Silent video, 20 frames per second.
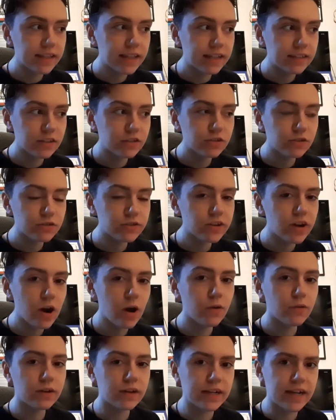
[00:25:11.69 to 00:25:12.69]
there's a
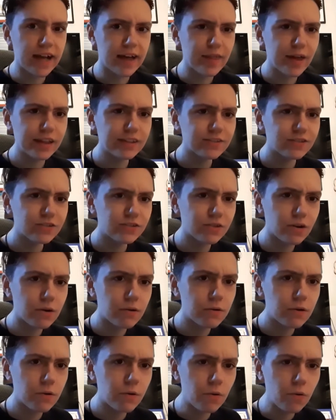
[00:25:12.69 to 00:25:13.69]
Sontaran here, that's
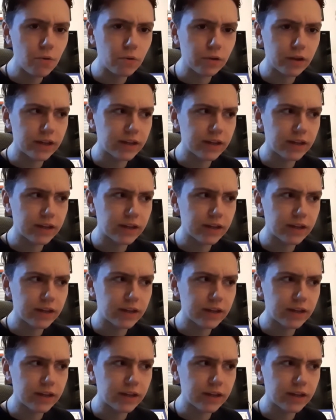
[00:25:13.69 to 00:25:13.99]
so cool.